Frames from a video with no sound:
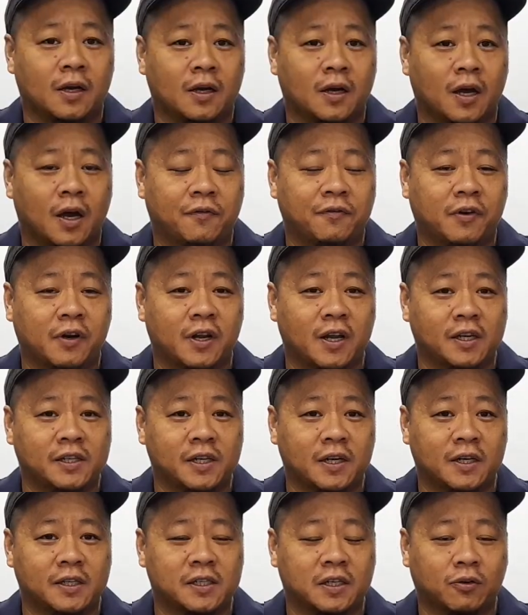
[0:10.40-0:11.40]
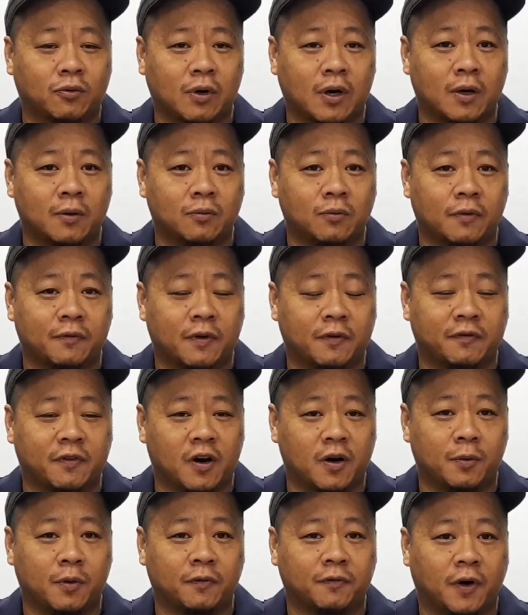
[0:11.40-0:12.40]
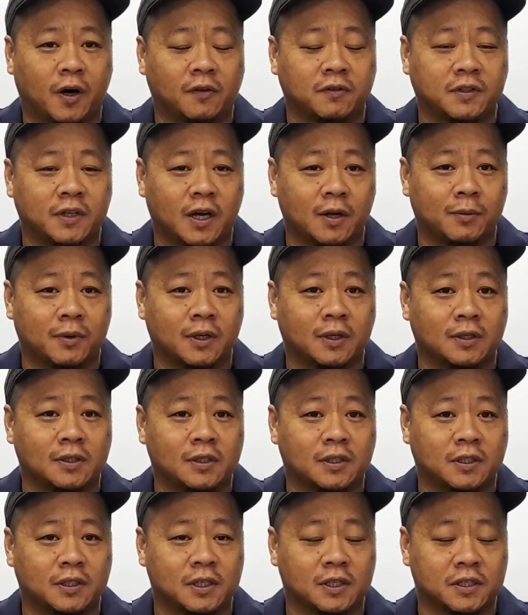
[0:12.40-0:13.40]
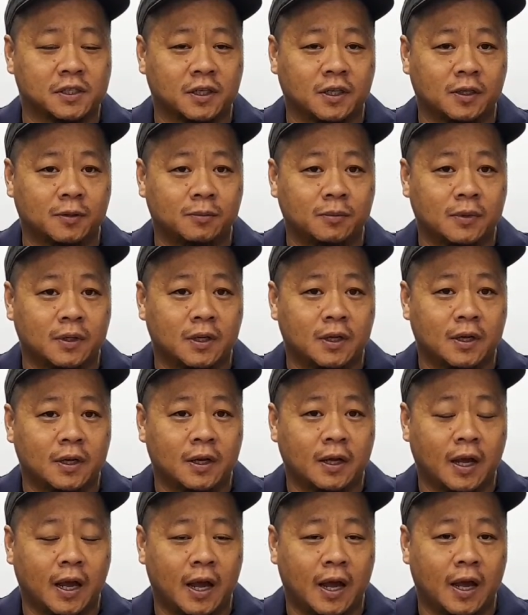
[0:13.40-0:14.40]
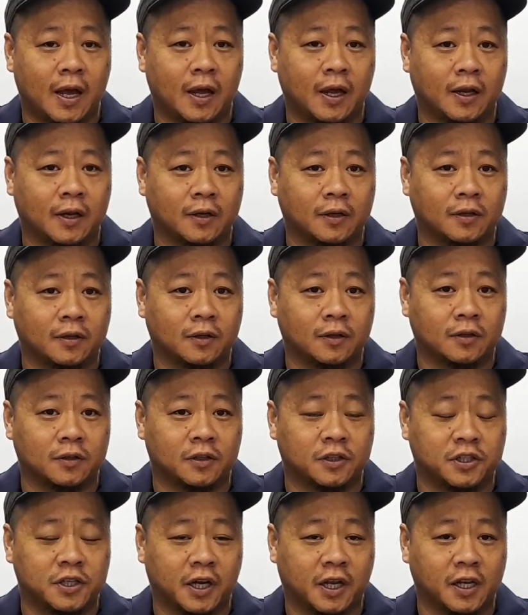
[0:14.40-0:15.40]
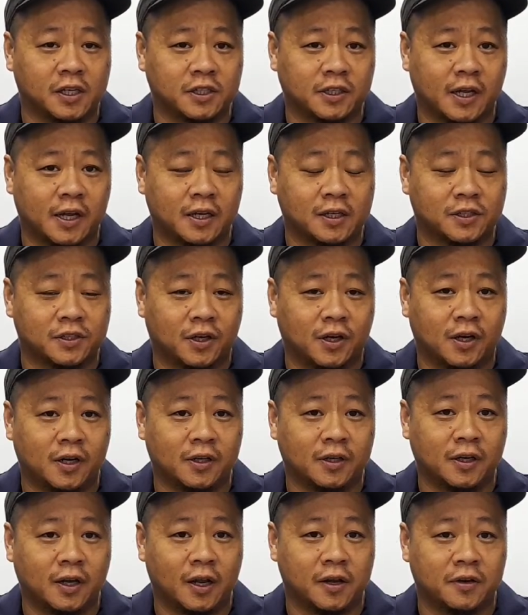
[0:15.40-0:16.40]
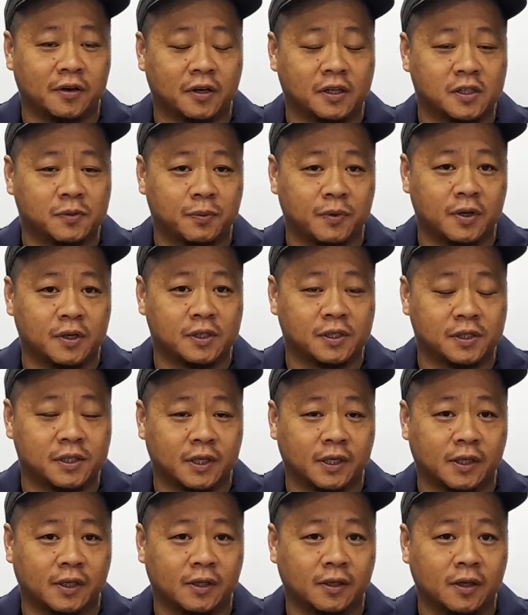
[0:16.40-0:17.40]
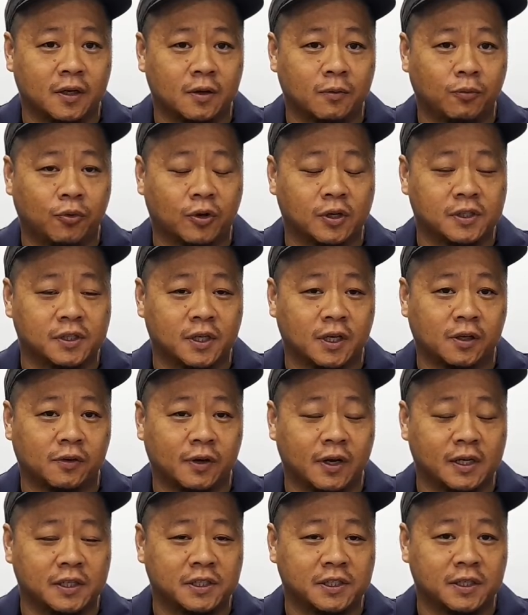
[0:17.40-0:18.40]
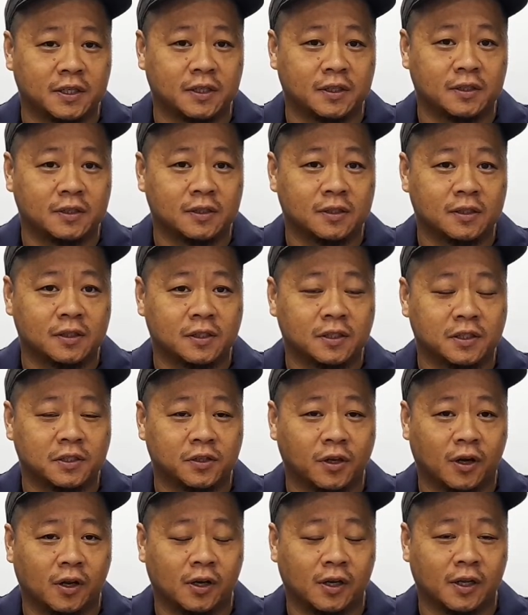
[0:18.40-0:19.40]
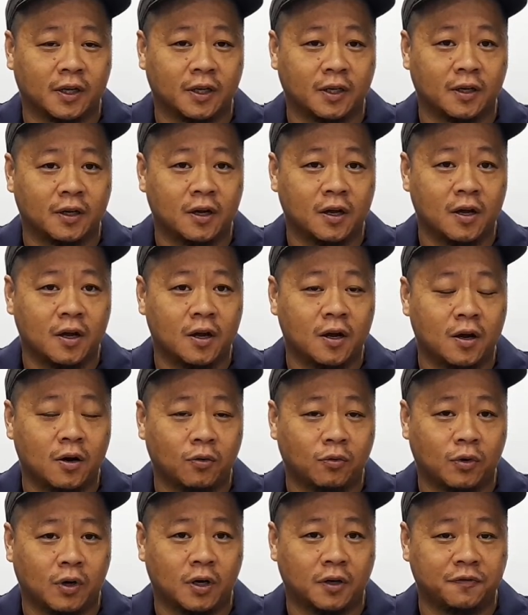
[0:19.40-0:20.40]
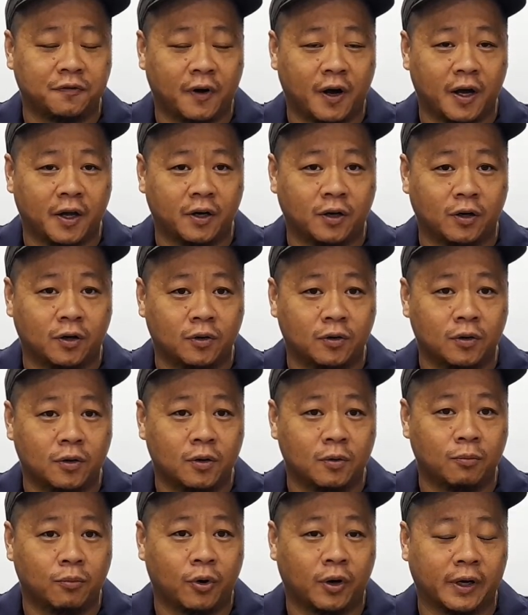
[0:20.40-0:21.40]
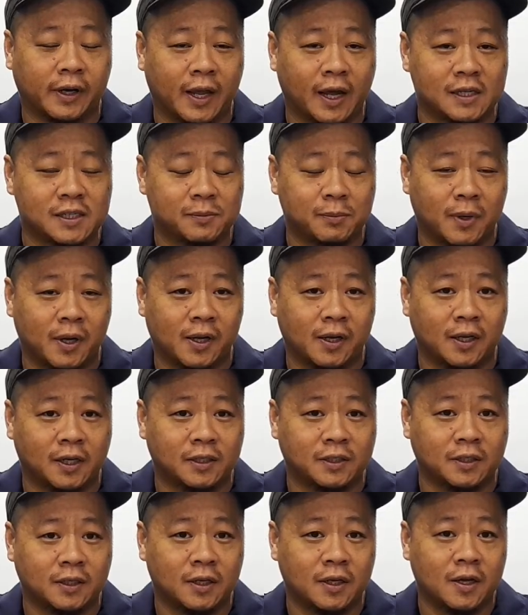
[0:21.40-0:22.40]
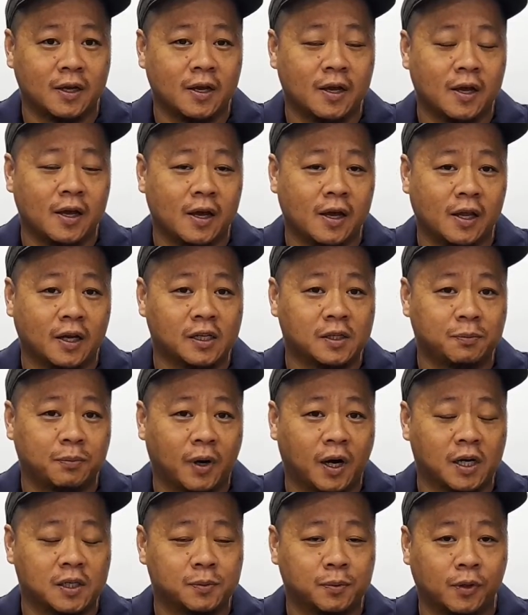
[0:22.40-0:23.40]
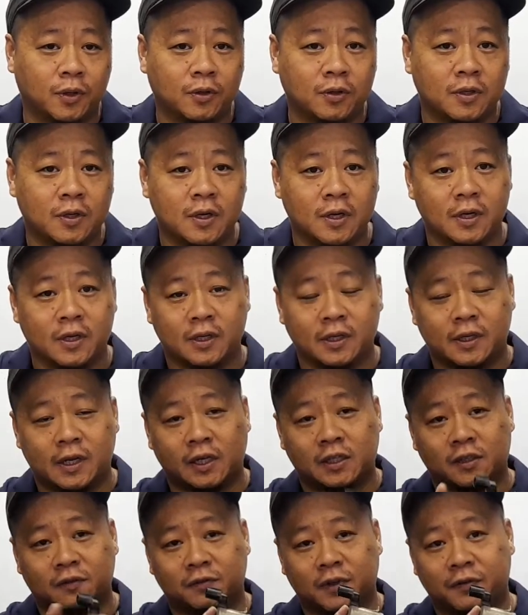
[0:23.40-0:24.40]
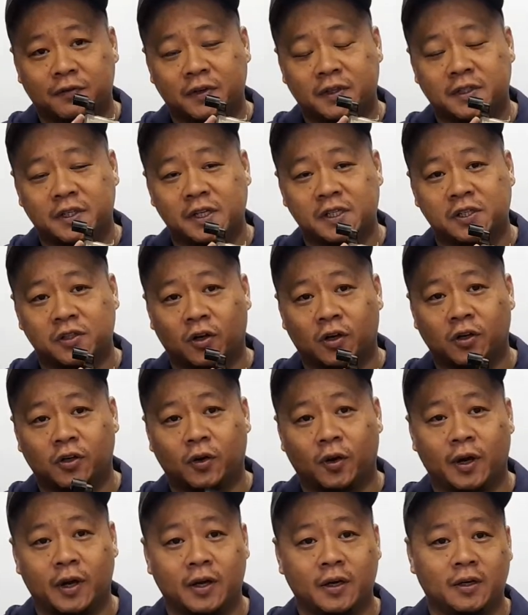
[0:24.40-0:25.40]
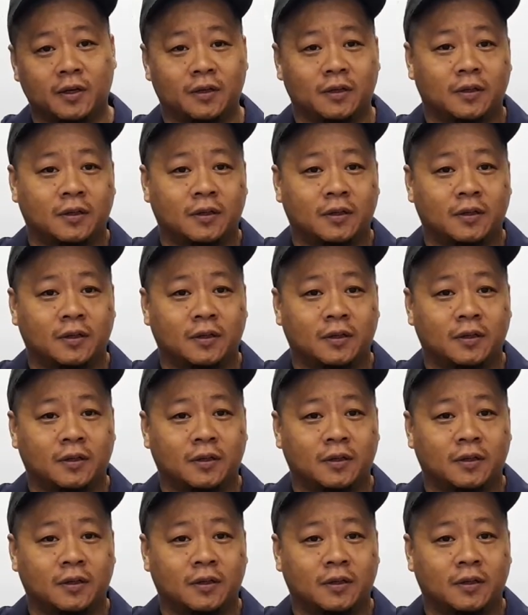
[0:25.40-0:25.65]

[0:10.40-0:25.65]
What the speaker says: If your engine is equipped with a variable valve timing system and your check engine light is on and you're experiencing poor acceleration, stalling, rough idle, poor gas mileage, it is possible that your Vvt solenoid